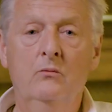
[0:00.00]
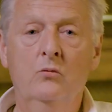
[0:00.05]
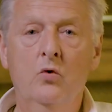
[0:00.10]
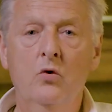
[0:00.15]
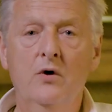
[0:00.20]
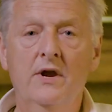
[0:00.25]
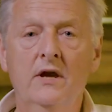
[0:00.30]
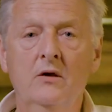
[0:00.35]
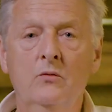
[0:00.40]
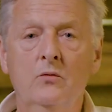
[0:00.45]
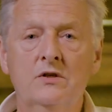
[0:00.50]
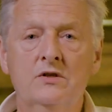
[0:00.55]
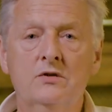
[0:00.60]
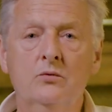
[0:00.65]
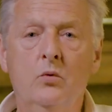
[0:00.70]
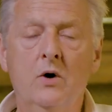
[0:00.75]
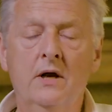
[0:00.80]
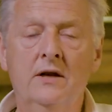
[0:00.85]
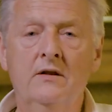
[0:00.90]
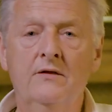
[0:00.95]
Walking was
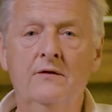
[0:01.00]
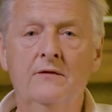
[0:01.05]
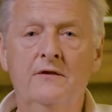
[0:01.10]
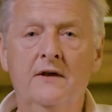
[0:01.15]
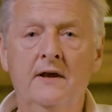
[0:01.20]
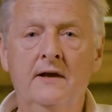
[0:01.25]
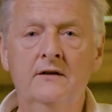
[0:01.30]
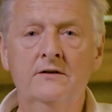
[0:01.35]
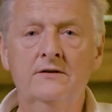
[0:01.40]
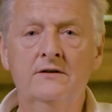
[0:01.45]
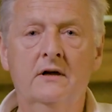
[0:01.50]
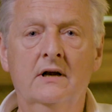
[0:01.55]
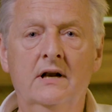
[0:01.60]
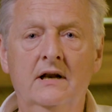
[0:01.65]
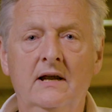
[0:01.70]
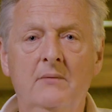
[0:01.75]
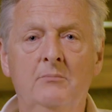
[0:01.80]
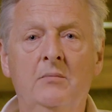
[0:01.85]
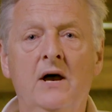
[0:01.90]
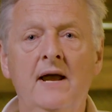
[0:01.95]
one of the things that
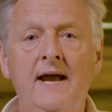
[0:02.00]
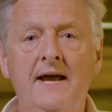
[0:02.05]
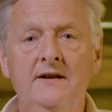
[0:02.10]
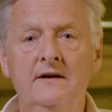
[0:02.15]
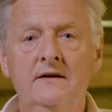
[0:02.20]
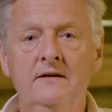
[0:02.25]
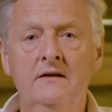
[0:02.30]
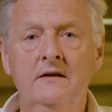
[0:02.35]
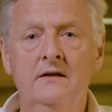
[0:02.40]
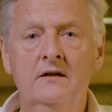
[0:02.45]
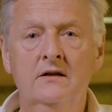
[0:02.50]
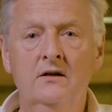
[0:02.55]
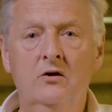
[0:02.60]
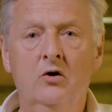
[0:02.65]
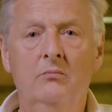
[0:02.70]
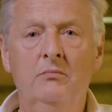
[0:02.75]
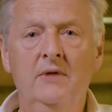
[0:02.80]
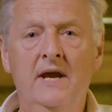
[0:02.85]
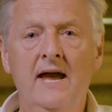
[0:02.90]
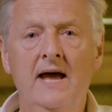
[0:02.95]
cleared my head,
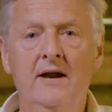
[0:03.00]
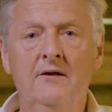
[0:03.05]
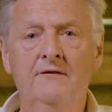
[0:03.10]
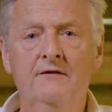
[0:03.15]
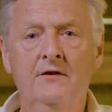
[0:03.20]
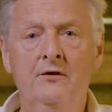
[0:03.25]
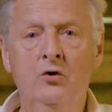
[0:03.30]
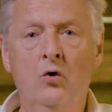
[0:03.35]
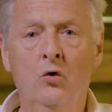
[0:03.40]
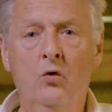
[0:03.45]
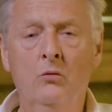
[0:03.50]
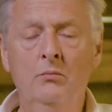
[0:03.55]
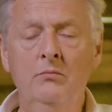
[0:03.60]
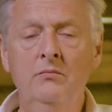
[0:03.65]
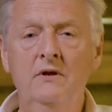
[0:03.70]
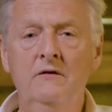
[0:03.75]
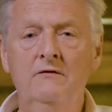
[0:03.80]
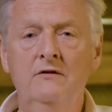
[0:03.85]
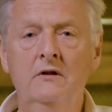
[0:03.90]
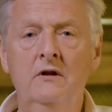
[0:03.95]
got me out of the
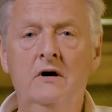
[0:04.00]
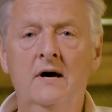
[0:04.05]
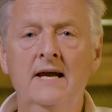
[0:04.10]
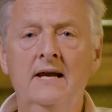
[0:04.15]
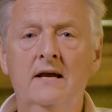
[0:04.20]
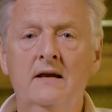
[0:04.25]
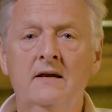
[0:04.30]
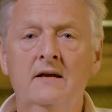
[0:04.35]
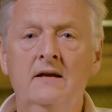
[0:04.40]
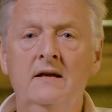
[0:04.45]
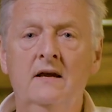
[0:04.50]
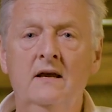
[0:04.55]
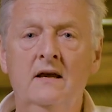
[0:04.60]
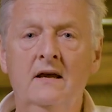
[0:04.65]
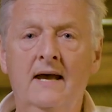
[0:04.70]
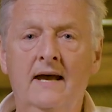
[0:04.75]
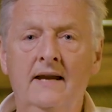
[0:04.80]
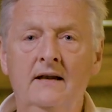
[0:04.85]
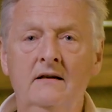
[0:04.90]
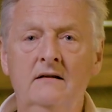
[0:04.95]
norm, if you like,
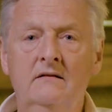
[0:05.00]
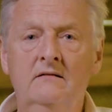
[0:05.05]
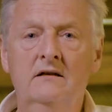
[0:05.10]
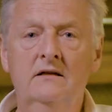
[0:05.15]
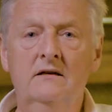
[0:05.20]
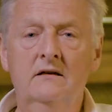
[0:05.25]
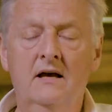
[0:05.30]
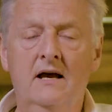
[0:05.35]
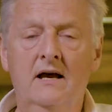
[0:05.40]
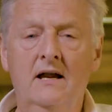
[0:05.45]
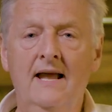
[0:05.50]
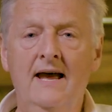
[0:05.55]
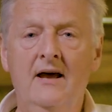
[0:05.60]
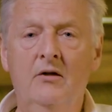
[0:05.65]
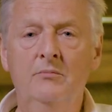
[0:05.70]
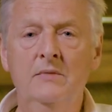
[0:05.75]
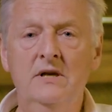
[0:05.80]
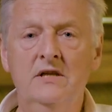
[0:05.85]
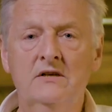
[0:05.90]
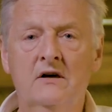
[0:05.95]
and
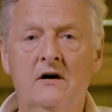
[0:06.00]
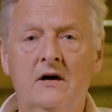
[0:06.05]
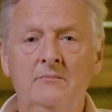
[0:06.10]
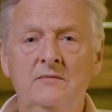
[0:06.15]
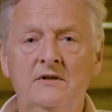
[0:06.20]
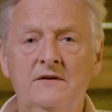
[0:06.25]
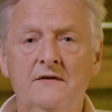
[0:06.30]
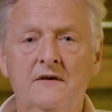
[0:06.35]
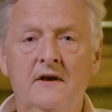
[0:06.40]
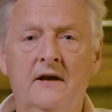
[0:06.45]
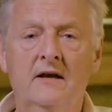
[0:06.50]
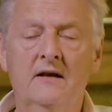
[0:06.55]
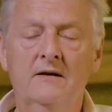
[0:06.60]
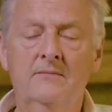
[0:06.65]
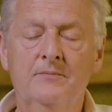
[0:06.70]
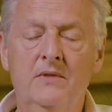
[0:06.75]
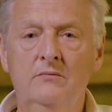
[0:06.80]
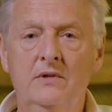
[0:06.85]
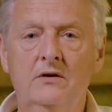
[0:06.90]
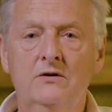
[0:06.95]
allowed me time to think,
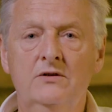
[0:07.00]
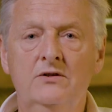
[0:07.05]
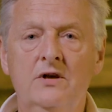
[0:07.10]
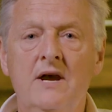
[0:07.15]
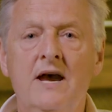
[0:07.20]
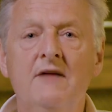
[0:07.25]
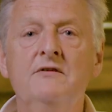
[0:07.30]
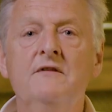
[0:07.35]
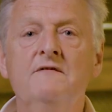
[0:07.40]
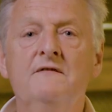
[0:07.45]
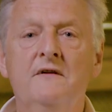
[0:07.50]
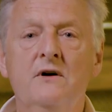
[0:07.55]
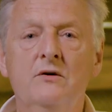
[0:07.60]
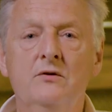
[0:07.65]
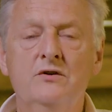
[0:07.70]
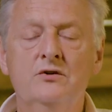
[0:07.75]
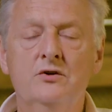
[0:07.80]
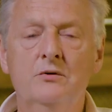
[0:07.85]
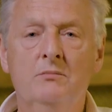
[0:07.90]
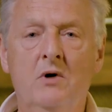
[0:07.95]
because you have to
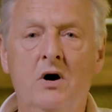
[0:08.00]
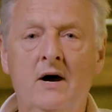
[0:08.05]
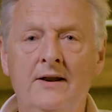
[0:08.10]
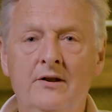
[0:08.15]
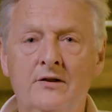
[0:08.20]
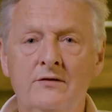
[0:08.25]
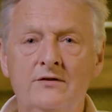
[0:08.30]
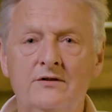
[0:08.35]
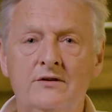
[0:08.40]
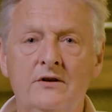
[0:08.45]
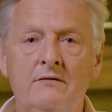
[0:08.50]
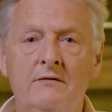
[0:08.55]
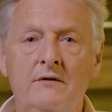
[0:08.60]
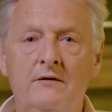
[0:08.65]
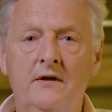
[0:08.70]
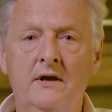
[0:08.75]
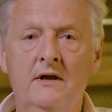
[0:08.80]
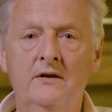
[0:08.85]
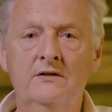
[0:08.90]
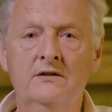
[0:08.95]
focus your mind on certain
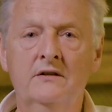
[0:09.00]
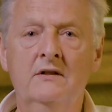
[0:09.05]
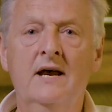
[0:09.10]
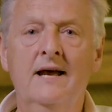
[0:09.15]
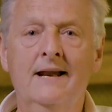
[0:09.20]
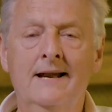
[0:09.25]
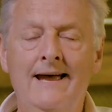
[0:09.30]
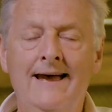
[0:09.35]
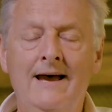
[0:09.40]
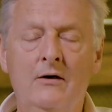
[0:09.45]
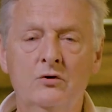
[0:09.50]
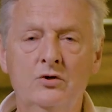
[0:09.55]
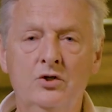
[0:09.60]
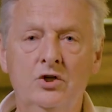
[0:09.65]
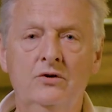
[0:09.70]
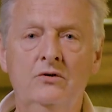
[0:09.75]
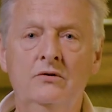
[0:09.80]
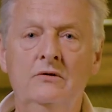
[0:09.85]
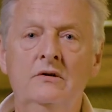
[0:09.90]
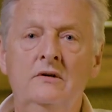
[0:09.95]
things and that allows
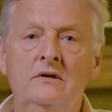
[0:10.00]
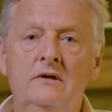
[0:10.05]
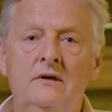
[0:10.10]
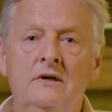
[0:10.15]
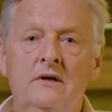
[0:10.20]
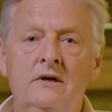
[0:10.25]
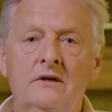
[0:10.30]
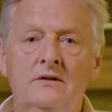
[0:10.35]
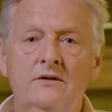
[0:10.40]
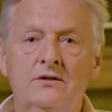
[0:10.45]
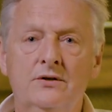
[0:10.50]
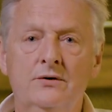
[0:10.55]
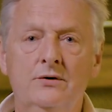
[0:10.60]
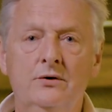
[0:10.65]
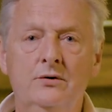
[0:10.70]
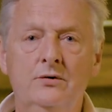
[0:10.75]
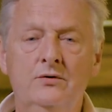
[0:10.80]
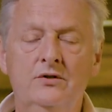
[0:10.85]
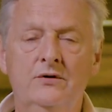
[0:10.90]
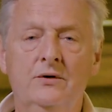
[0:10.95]
you
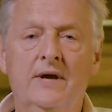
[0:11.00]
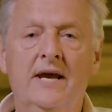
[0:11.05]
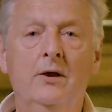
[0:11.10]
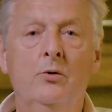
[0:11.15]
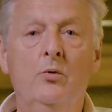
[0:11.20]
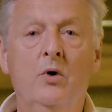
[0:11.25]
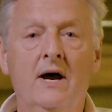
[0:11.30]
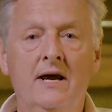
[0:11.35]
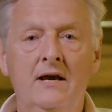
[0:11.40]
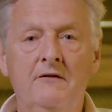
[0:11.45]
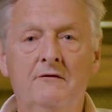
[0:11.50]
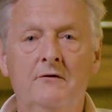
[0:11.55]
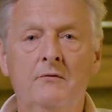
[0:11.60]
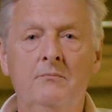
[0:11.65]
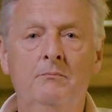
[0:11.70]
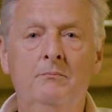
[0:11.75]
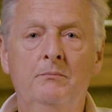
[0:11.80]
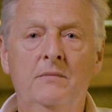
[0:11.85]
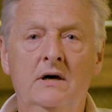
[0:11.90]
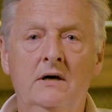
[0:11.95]
to get away
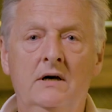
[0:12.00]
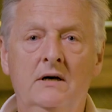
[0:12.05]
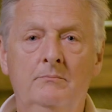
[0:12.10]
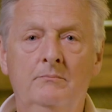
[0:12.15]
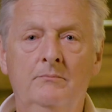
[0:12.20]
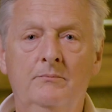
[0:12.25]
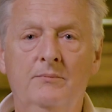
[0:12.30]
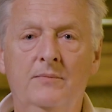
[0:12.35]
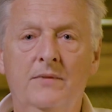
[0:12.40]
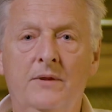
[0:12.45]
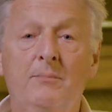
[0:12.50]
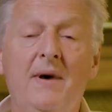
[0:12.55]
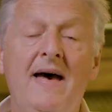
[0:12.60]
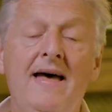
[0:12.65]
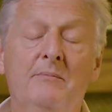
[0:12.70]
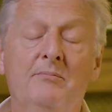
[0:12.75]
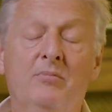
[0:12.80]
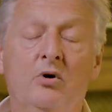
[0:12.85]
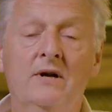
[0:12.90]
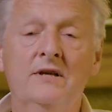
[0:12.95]
from the
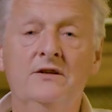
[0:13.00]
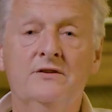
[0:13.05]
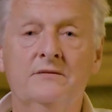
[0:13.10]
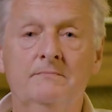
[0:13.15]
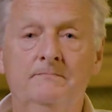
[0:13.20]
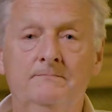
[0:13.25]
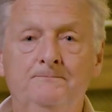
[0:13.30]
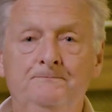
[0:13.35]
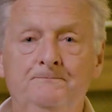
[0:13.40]
bad points.